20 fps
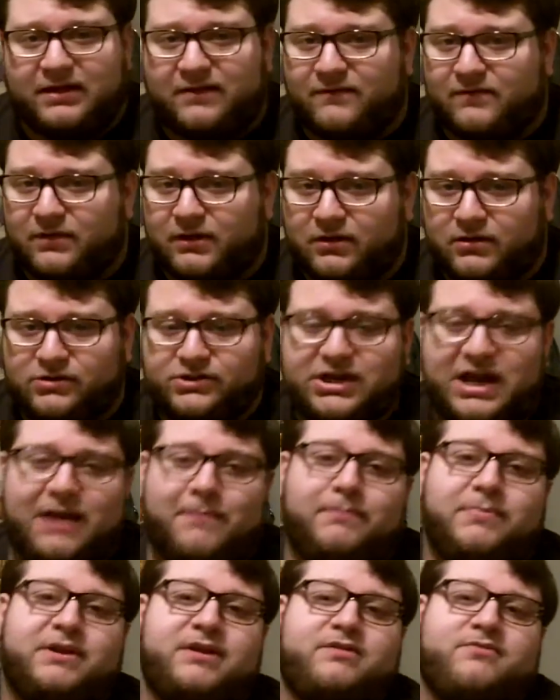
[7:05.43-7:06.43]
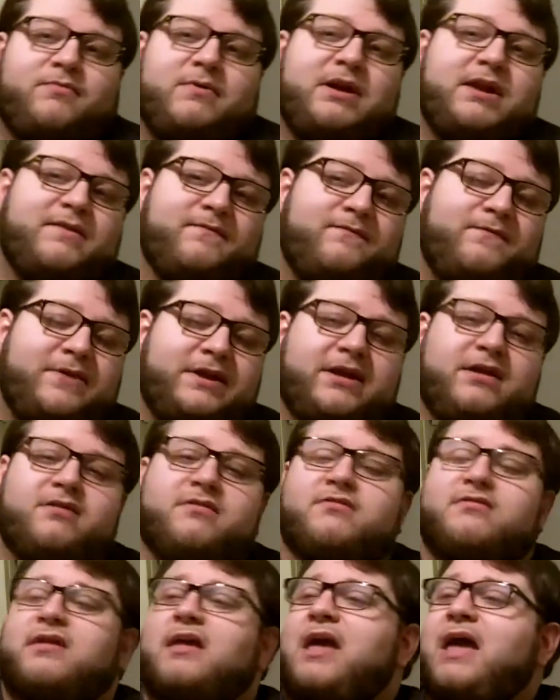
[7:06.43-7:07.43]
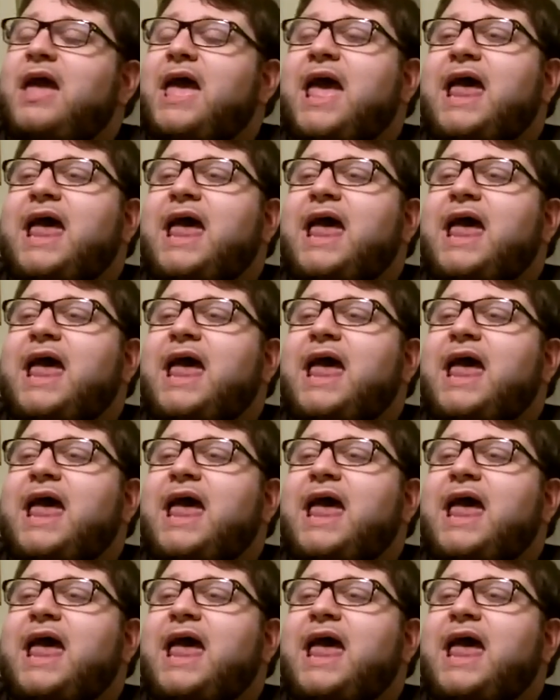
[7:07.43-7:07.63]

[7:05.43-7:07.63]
They have little Japanese random figures,